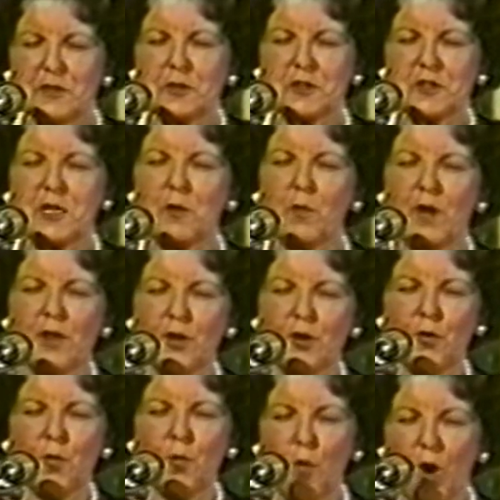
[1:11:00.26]
see whether
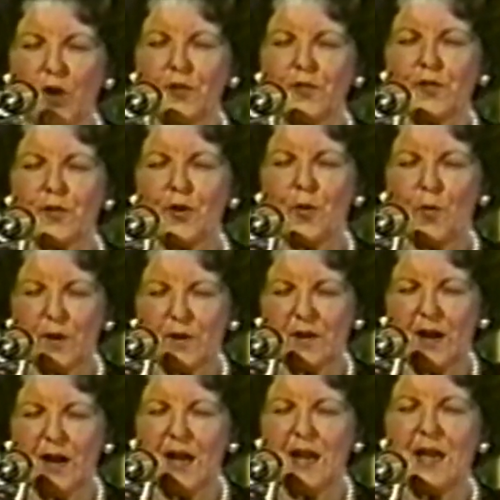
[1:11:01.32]
you want what
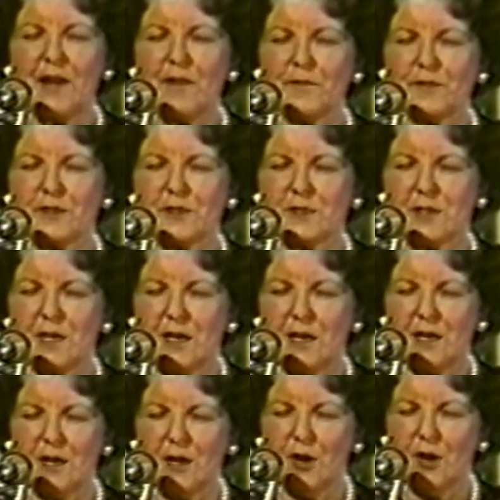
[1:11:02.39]
I have to
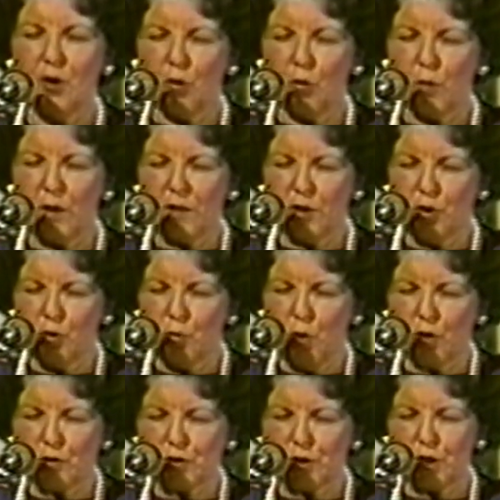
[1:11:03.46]
say or whether you
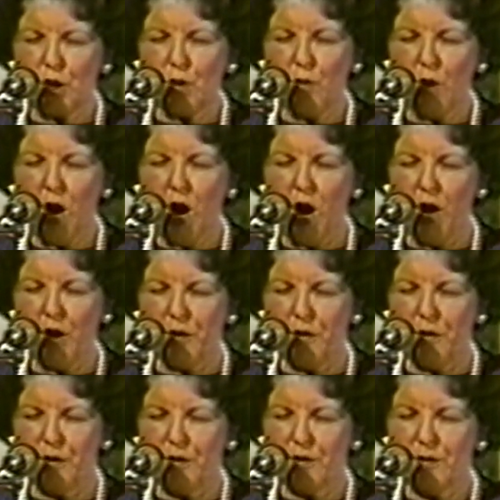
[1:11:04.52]
want to go on
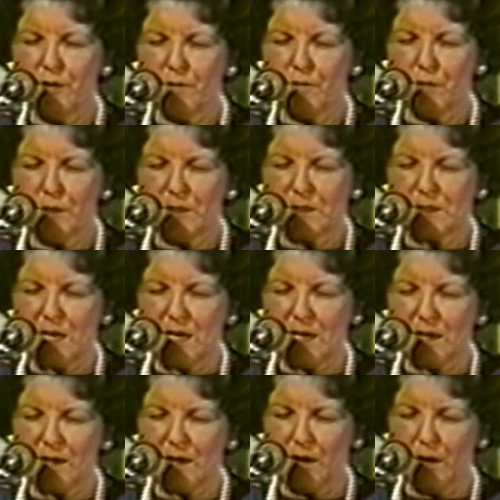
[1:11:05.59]
for the
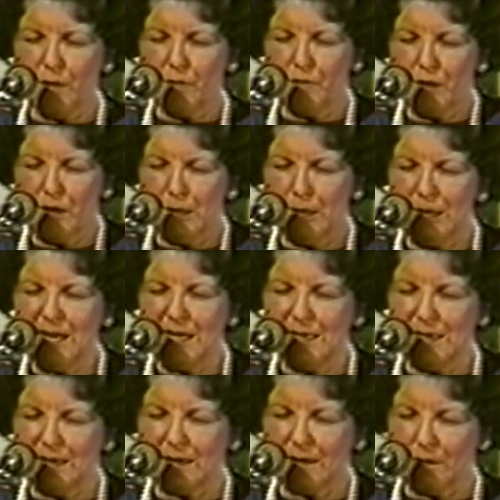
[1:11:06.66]
sake of
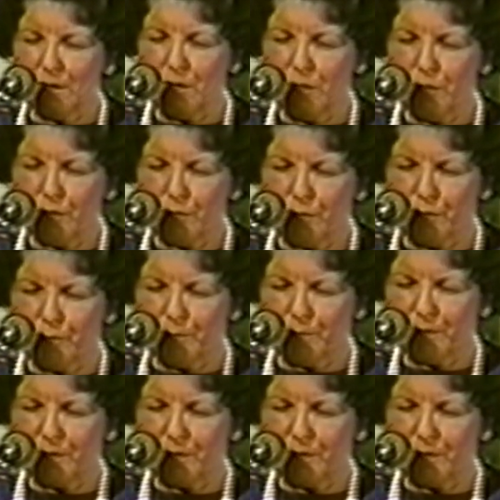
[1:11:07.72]
leading the group.